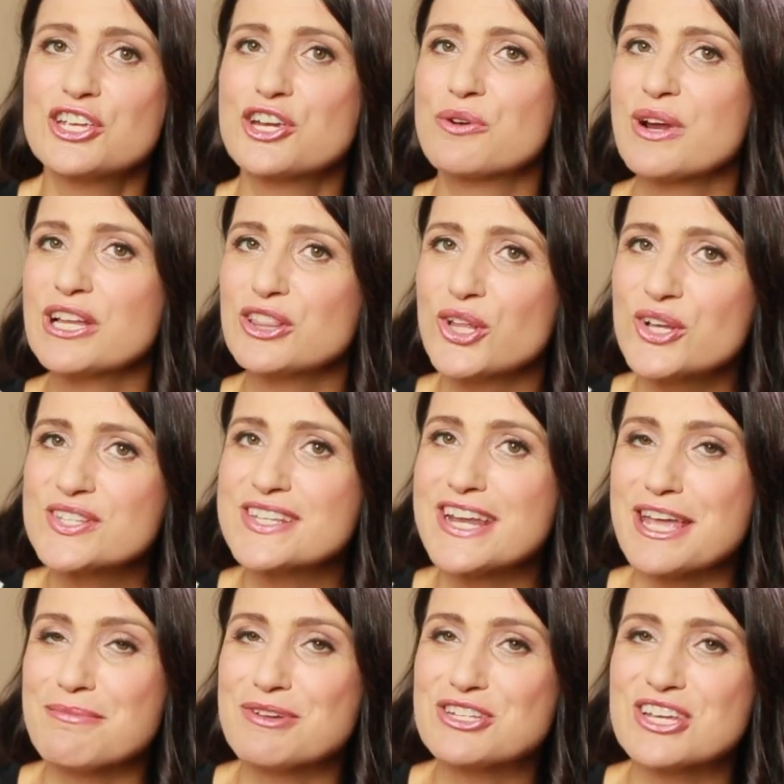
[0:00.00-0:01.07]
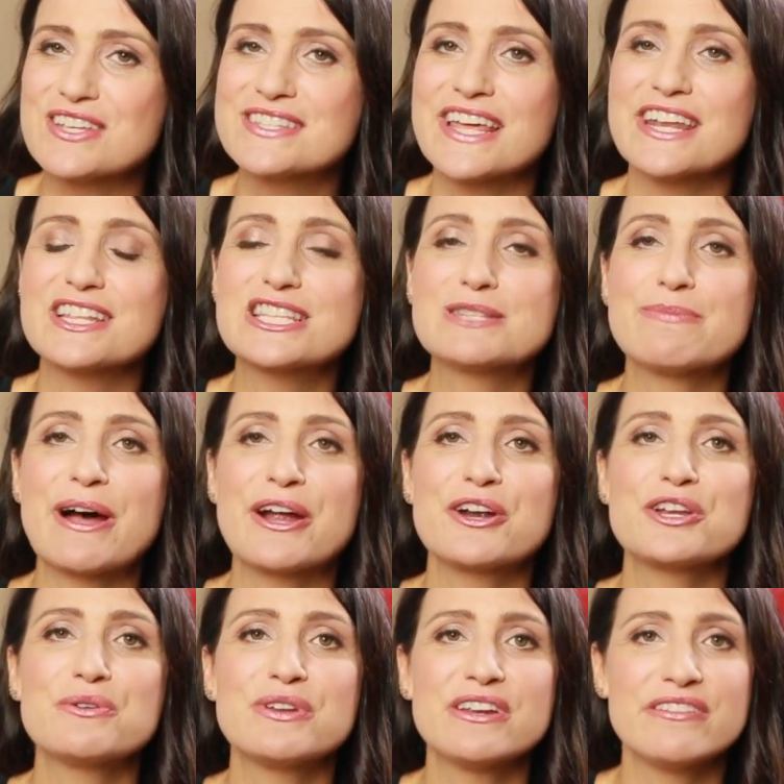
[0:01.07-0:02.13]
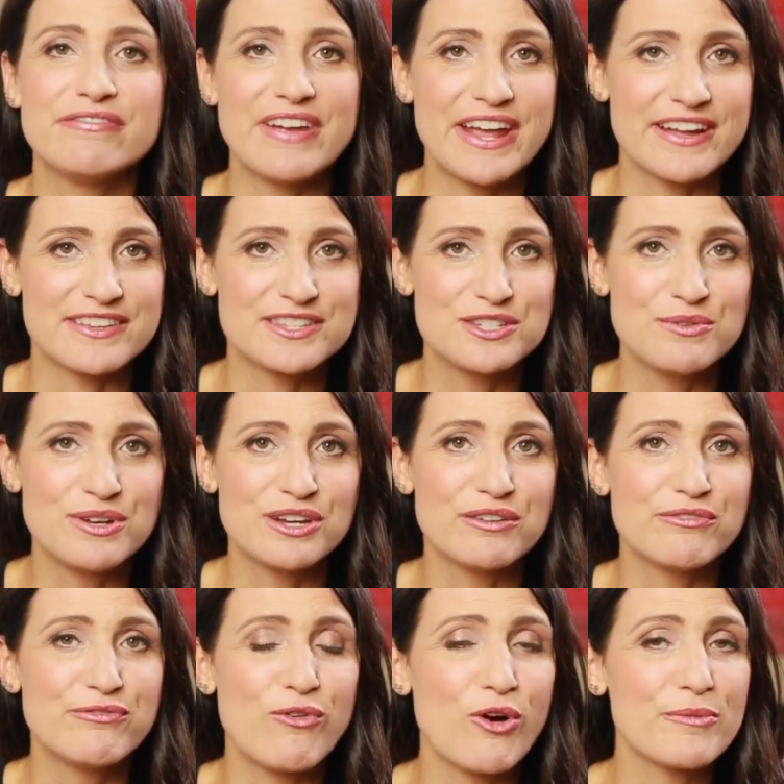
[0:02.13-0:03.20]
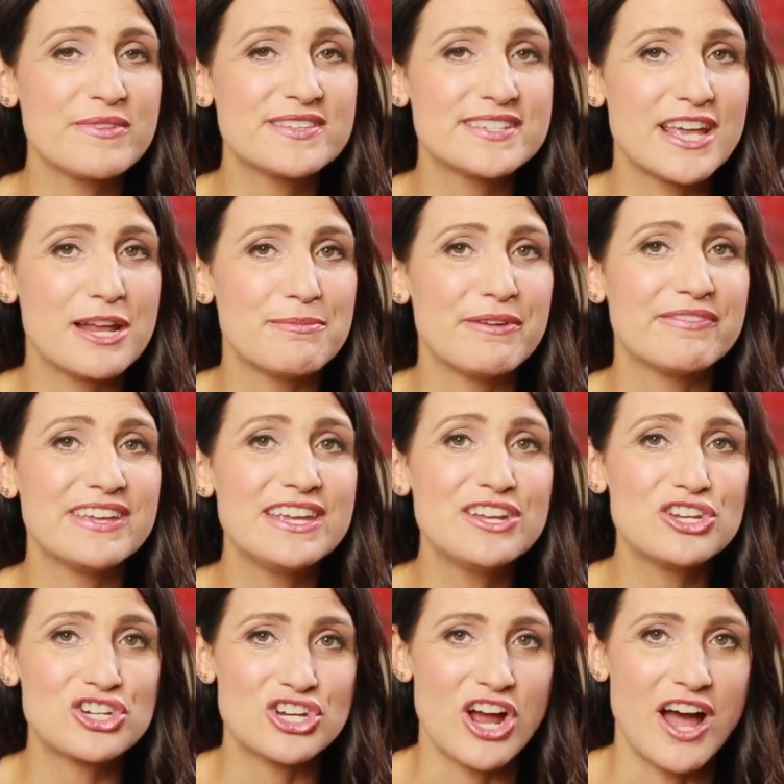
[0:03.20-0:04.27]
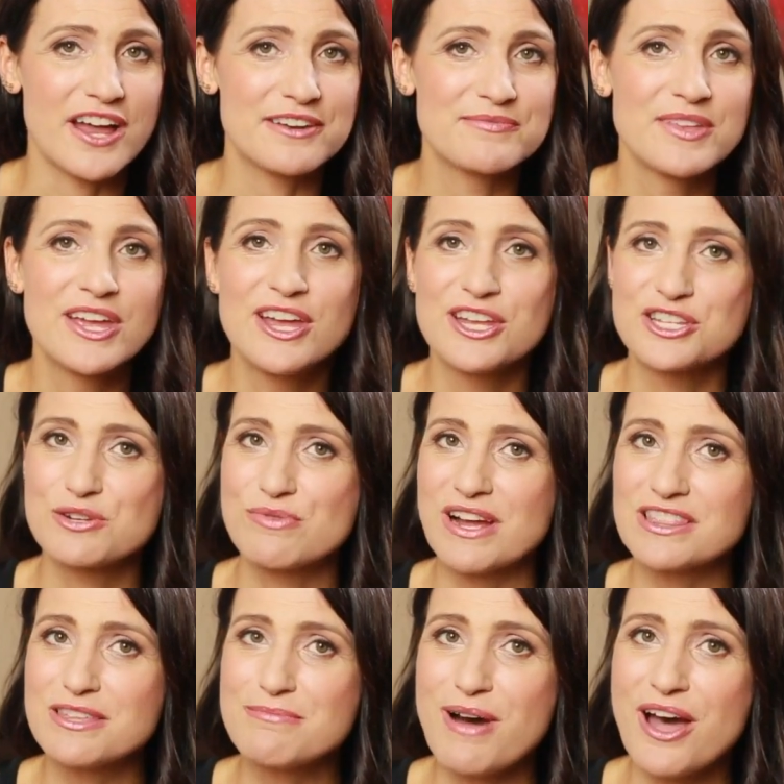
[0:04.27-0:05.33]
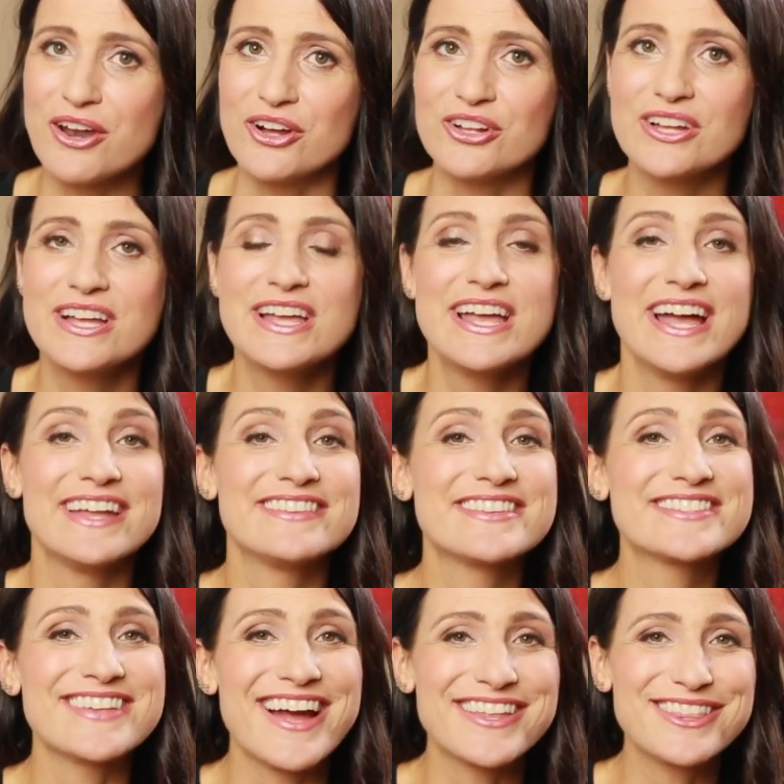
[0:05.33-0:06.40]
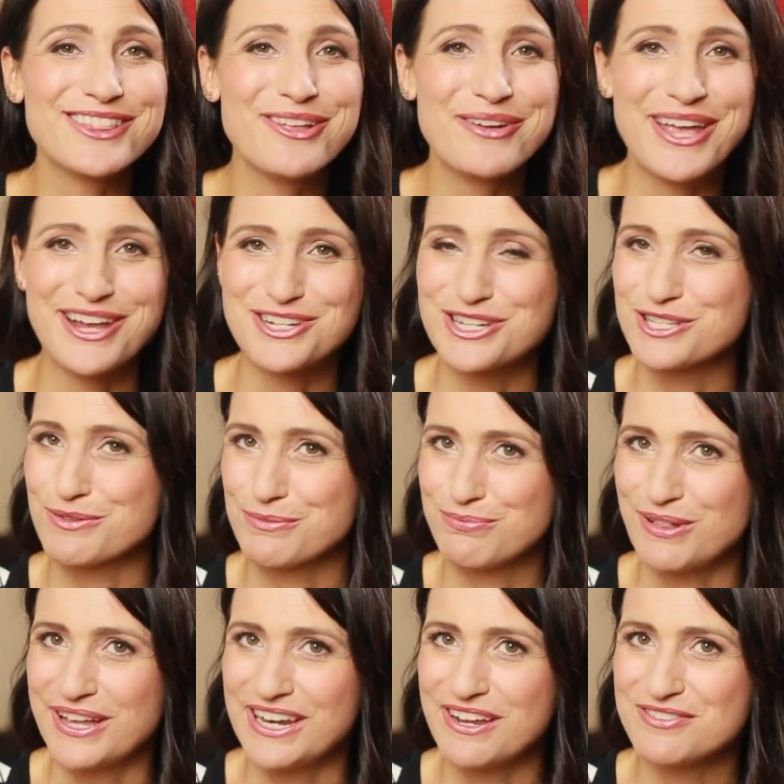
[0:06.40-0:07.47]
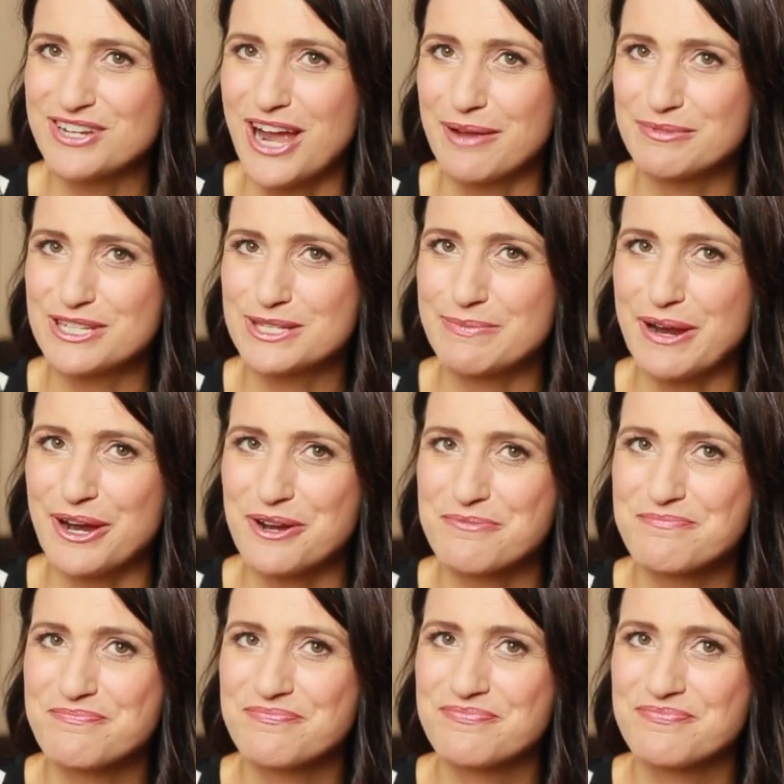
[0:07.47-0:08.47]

Curate looks and images that inspire you in advance so you can inform the setup of each shot, direct the model, and decide the locations with plenty of time to spare.